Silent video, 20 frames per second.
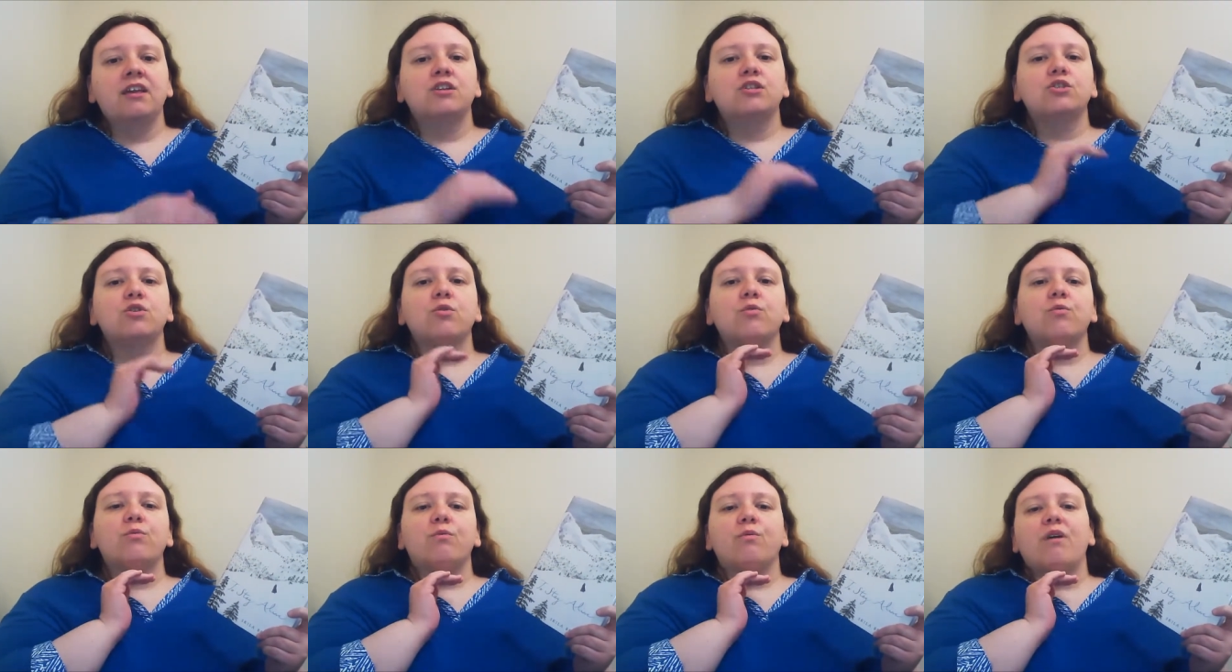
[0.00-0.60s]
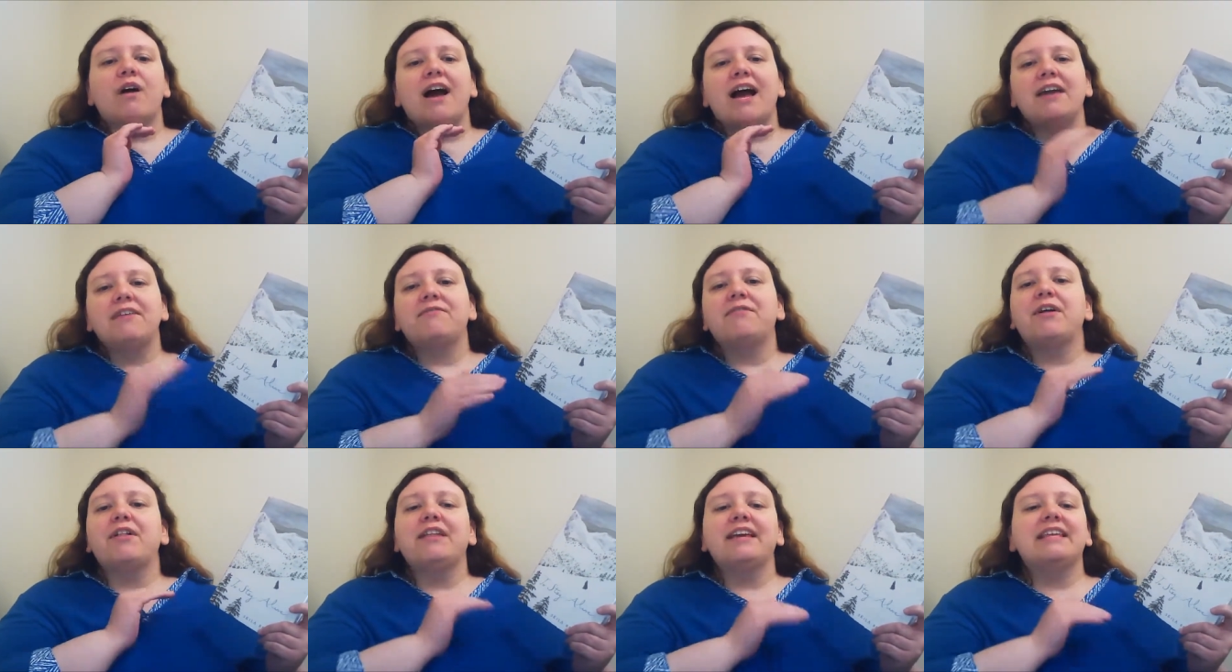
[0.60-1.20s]
So I
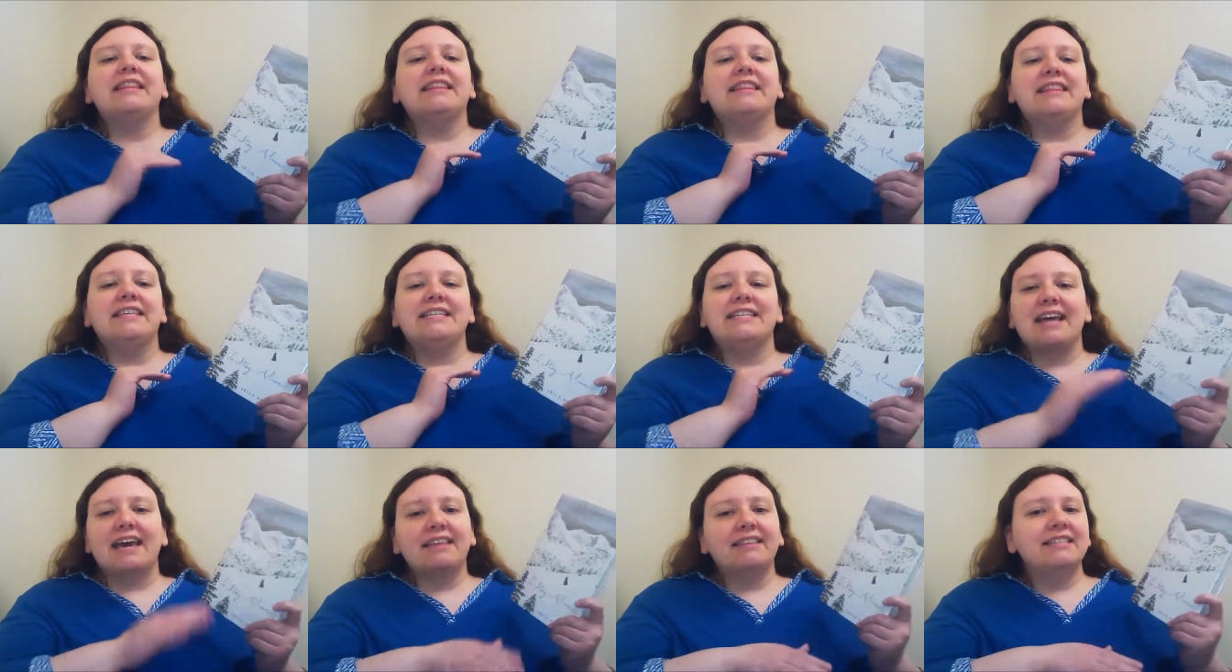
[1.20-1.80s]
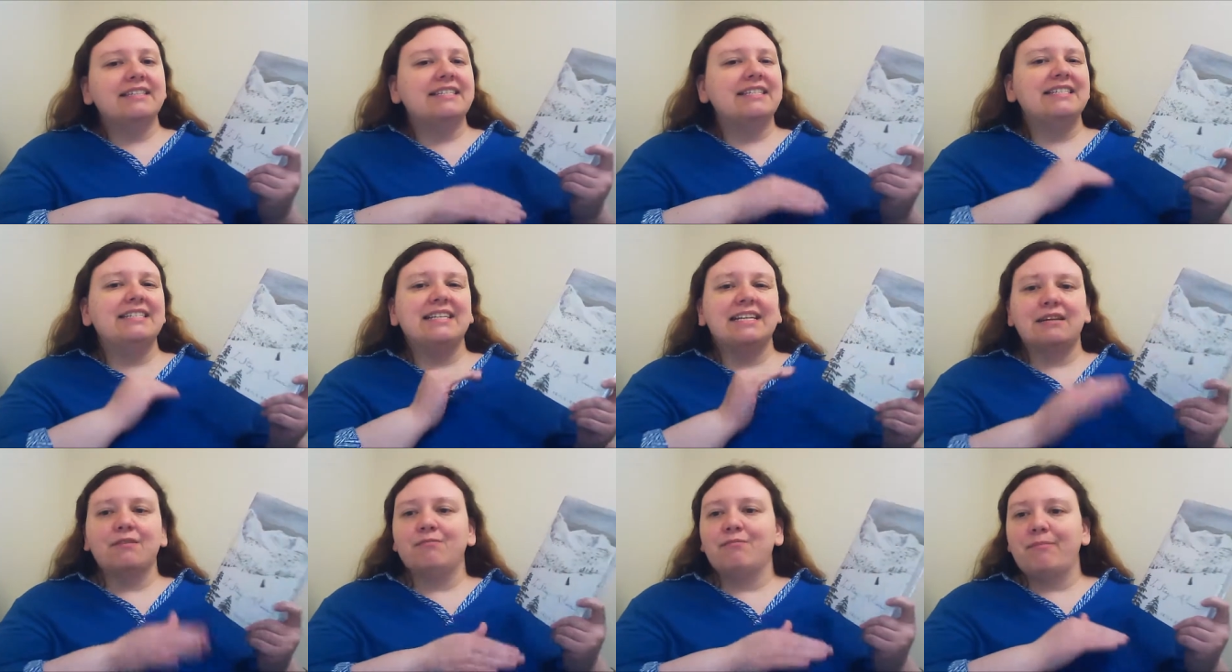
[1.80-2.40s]
felt like the deaths
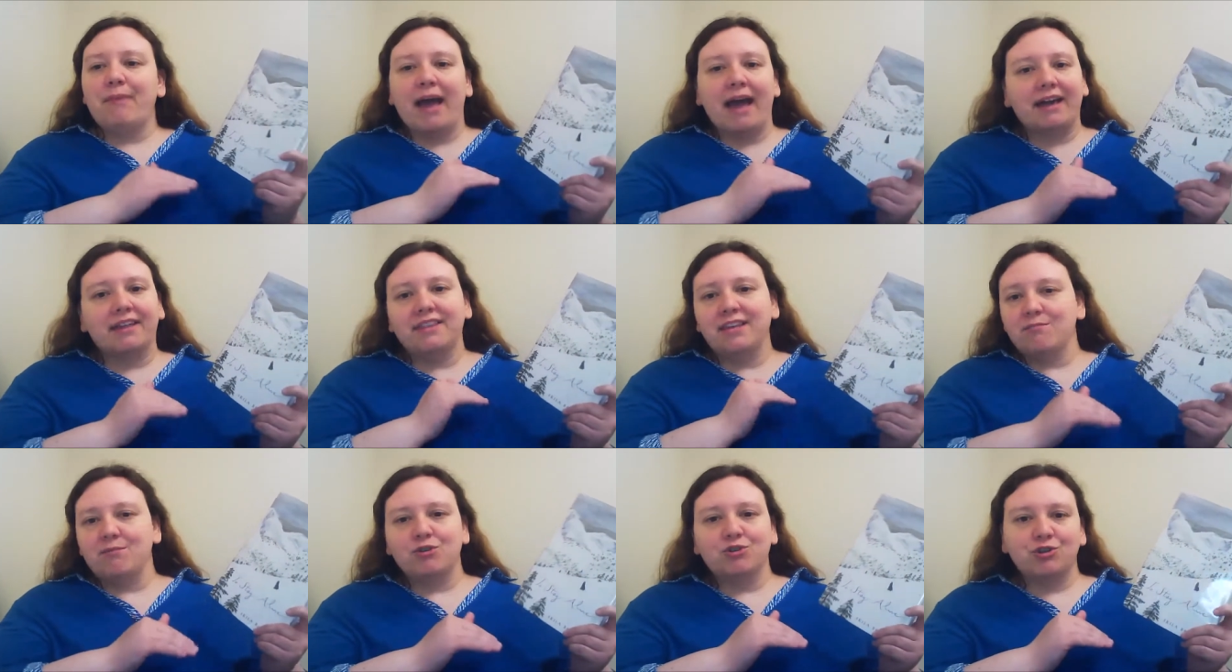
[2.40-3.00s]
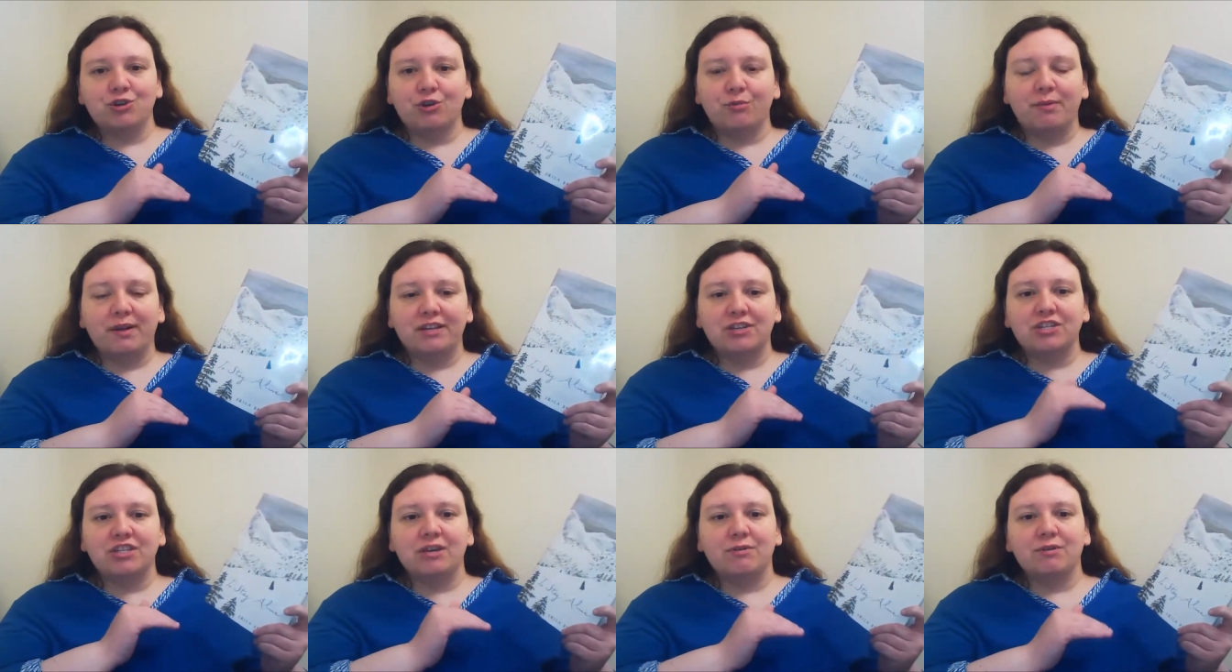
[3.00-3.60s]
didn't pack the emotional
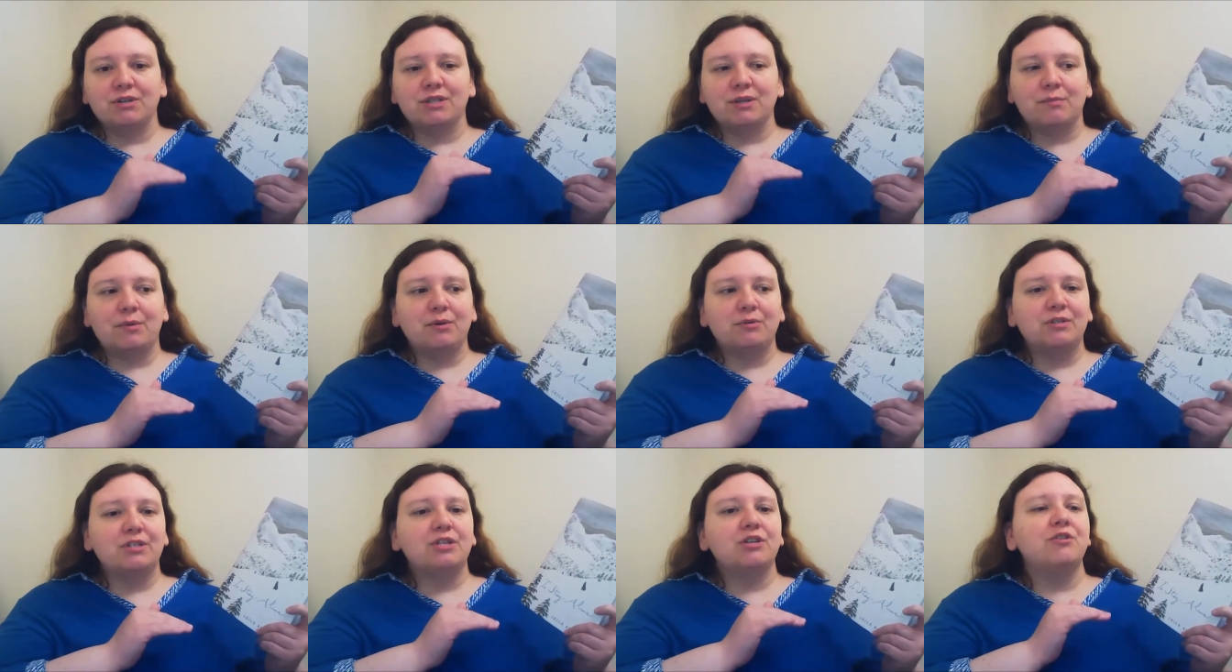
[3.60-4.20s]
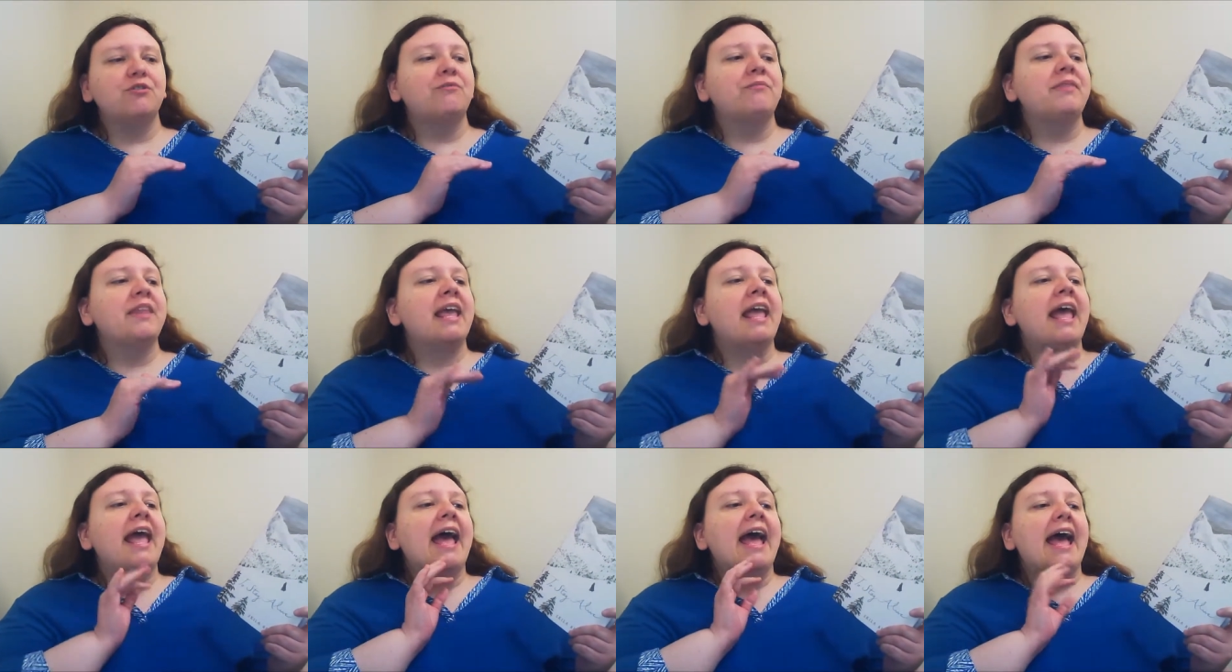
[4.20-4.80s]
punch they were supposed to.
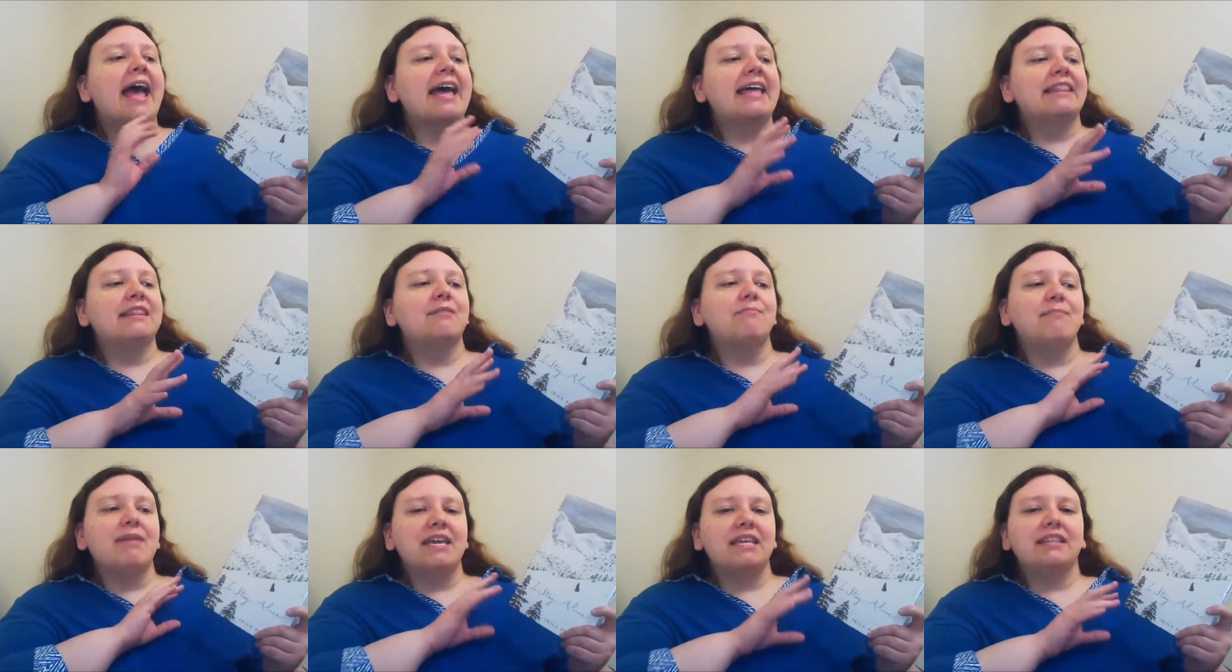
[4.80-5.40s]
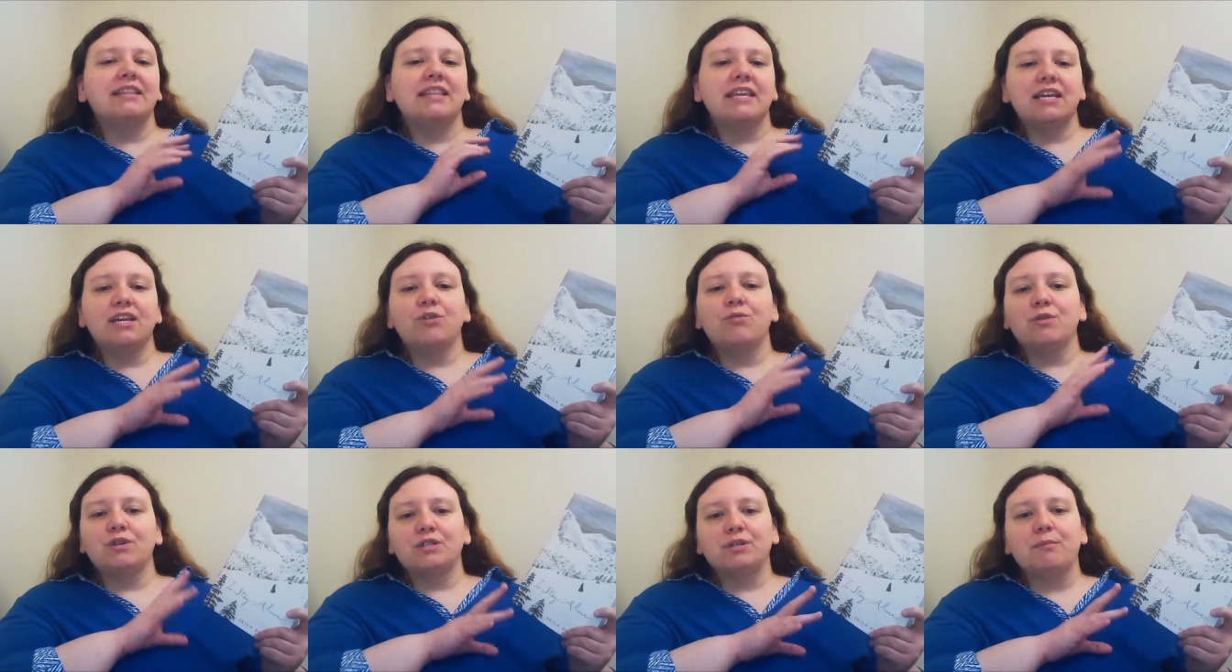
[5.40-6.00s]
And the main
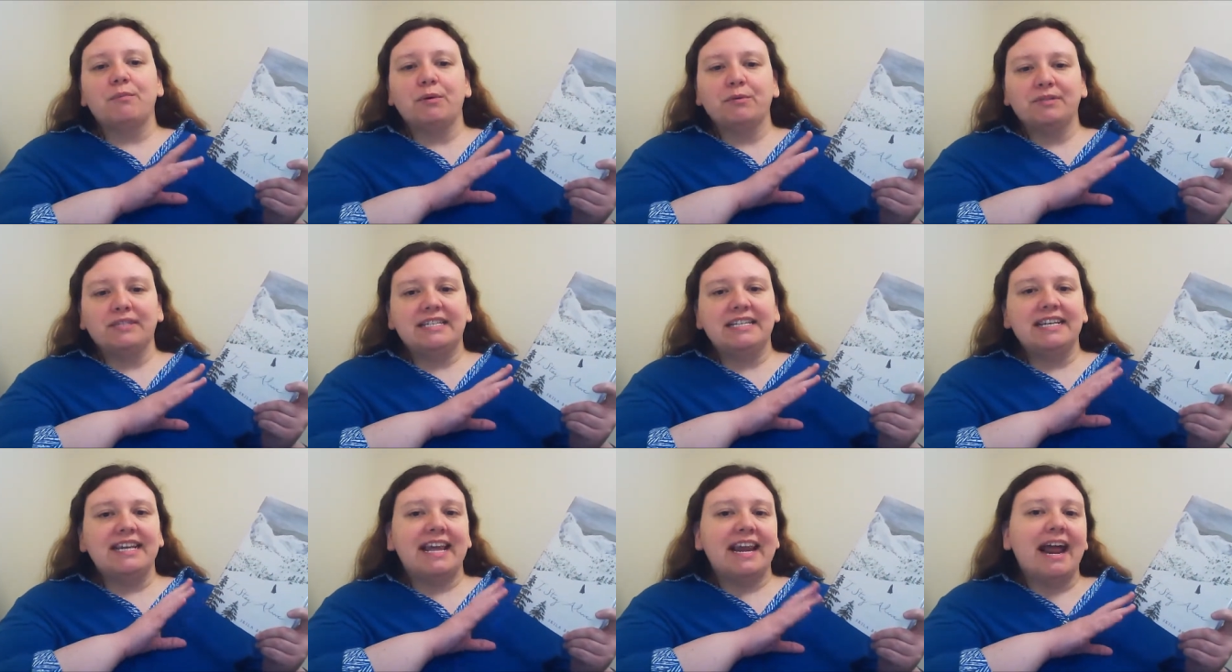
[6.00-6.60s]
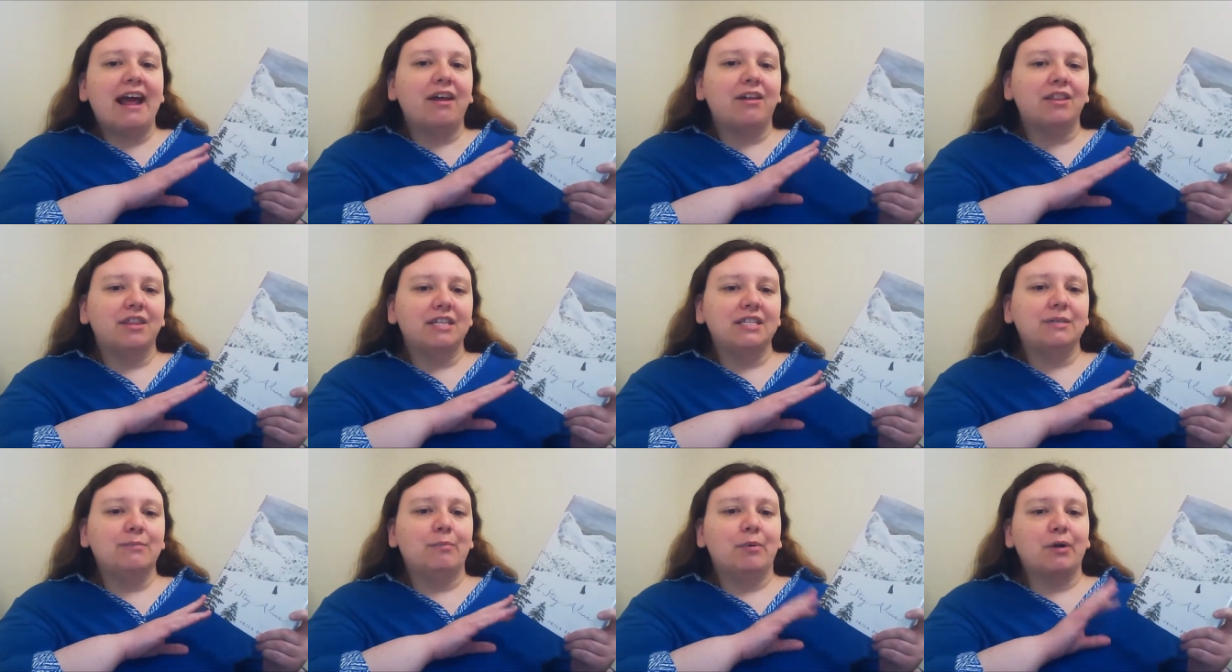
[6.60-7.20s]
thing you were supposed to get out of this